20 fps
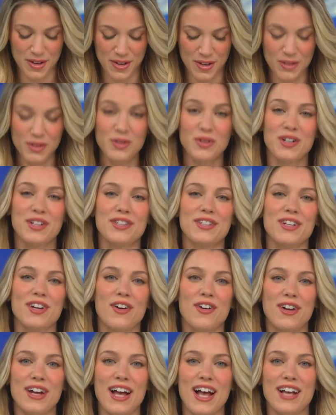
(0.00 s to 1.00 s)
North
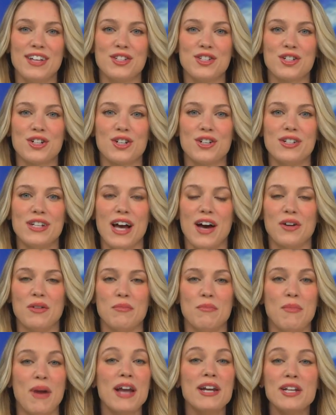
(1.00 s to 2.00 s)
Dakota has turned
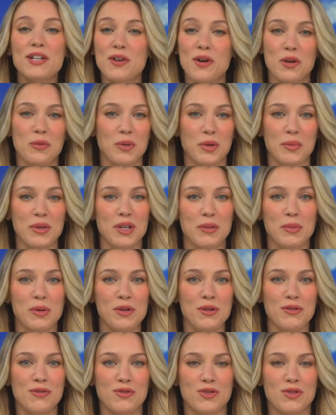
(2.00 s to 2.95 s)
down many notable people,